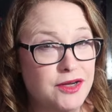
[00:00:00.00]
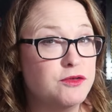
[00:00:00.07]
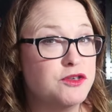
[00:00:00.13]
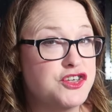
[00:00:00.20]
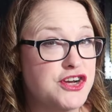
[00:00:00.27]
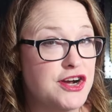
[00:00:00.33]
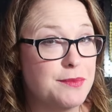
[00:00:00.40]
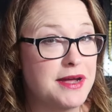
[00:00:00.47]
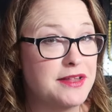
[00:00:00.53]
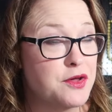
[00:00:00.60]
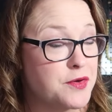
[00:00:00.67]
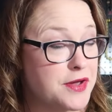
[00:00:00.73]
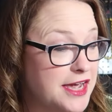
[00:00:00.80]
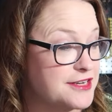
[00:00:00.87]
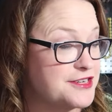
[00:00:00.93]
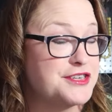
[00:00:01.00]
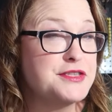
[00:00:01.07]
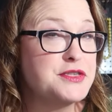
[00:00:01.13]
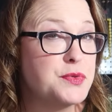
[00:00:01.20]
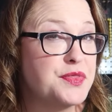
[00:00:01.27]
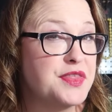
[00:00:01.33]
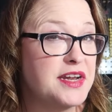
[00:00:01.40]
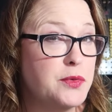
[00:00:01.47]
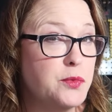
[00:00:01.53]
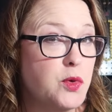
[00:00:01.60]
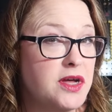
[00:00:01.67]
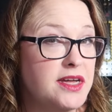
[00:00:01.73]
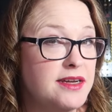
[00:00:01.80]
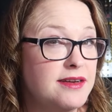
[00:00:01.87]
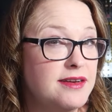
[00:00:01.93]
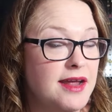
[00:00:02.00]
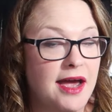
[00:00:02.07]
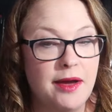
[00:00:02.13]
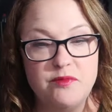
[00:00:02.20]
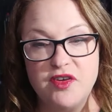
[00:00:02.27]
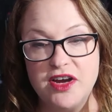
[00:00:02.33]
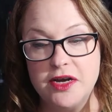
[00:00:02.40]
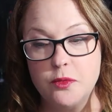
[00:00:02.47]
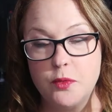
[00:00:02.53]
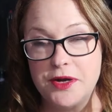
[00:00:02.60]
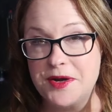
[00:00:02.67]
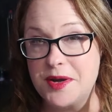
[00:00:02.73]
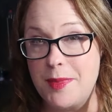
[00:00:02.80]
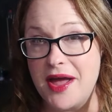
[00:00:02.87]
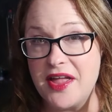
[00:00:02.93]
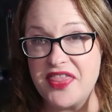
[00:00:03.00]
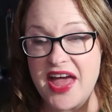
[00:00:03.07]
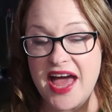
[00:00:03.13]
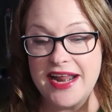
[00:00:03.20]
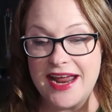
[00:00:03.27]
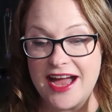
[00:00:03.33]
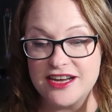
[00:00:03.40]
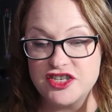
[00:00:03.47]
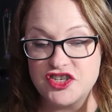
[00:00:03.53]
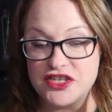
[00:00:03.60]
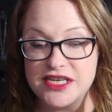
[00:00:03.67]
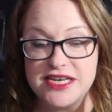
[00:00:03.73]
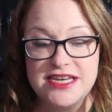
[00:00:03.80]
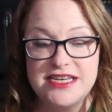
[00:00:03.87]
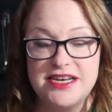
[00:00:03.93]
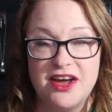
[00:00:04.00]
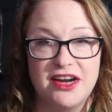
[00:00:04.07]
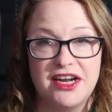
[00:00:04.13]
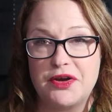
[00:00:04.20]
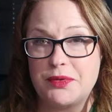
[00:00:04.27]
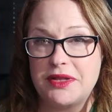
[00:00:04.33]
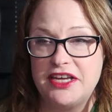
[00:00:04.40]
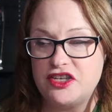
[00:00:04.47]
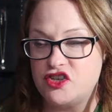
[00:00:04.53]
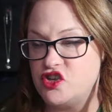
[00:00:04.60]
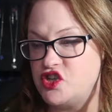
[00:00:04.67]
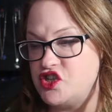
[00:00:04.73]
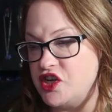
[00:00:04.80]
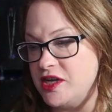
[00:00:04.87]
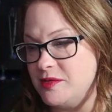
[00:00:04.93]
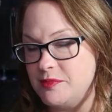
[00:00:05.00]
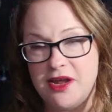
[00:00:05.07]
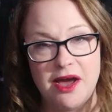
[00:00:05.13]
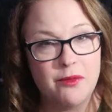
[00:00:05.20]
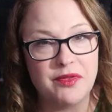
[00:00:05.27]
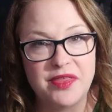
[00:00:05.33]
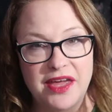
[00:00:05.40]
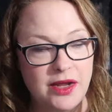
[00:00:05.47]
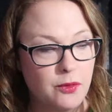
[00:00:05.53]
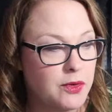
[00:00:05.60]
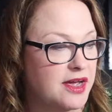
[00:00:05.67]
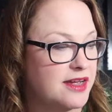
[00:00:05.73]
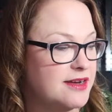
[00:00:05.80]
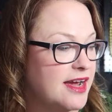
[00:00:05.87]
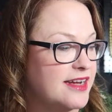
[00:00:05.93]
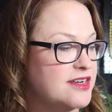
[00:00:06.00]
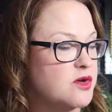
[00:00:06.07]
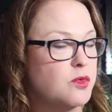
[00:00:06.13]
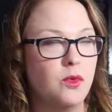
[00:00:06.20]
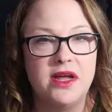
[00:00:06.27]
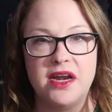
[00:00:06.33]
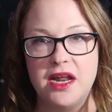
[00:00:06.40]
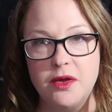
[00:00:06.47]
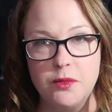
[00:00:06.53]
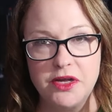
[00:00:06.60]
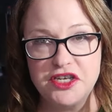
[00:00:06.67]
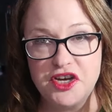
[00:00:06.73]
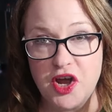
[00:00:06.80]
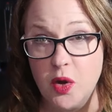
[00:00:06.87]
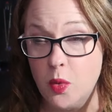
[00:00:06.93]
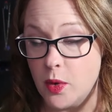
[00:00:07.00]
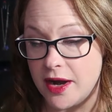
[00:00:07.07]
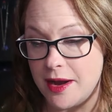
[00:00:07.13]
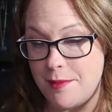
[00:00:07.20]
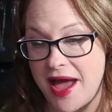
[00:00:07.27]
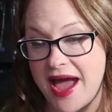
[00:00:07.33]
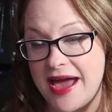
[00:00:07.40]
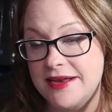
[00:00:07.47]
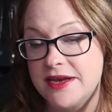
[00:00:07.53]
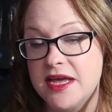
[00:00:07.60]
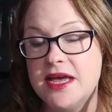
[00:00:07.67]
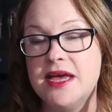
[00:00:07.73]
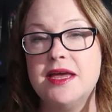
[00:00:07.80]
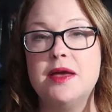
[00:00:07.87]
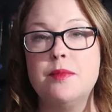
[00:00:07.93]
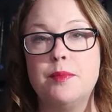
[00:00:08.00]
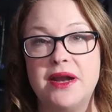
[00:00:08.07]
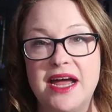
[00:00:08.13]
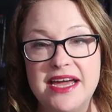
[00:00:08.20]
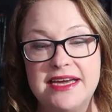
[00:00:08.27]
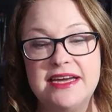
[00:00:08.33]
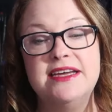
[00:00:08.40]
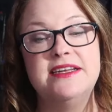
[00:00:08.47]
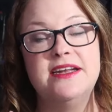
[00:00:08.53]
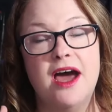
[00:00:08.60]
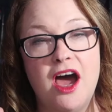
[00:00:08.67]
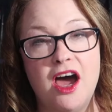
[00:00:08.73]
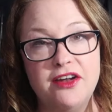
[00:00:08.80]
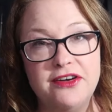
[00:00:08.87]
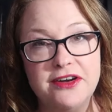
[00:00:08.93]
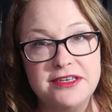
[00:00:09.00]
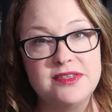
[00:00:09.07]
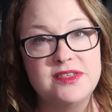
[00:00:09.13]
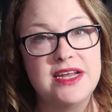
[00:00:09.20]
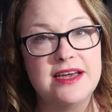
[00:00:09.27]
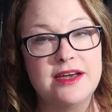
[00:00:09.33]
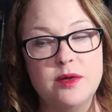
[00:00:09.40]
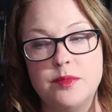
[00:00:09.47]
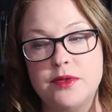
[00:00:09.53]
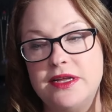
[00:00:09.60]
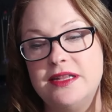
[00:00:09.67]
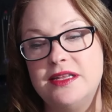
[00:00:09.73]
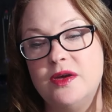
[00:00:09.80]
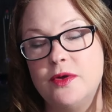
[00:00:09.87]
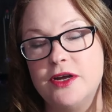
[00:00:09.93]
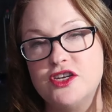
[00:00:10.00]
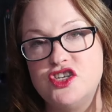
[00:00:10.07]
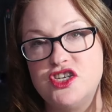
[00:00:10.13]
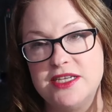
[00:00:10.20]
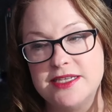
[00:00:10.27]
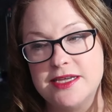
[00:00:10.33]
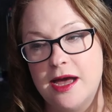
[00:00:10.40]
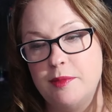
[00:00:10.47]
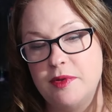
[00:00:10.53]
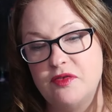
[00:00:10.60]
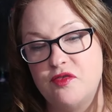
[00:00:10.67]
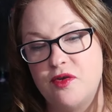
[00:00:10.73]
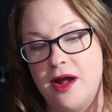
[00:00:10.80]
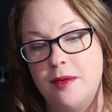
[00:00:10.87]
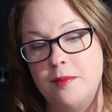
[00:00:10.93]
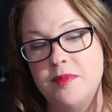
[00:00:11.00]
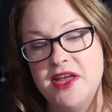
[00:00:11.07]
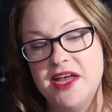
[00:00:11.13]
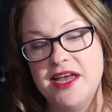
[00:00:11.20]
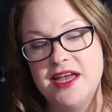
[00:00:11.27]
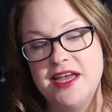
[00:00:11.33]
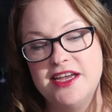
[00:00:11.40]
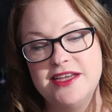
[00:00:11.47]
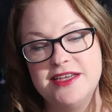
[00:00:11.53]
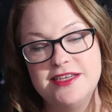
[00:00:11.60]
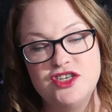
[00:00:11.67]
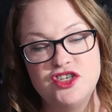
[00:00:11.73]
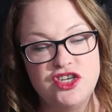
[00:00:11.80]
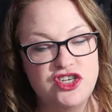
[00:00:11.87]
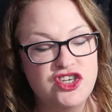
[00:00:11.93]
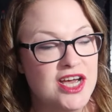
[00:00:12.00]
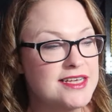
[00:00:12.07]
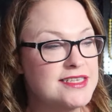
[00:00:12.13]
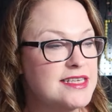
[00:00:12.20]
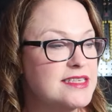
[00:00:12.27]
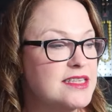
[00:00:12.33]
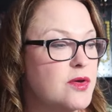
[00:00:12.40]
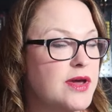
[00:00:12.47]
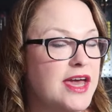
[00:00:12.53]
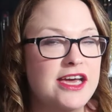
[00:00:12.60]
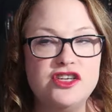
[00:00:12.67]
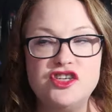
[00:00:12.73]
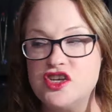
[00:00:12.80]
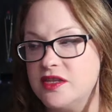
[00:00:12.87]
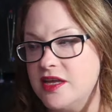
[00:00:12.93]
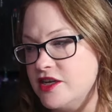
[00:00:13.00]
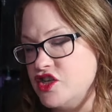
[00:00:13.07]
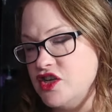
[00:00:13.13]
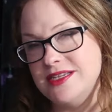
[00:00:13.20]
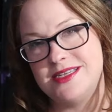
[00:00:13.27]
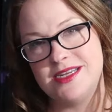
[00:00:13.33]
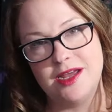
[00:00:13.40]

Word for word: don't share my locations with anyone. I'm very weird about that actually, not in a relationship, not with anyone. I don't want anyone to know where I'm at, but I can understand completely where she's coming from. She checks his location like she's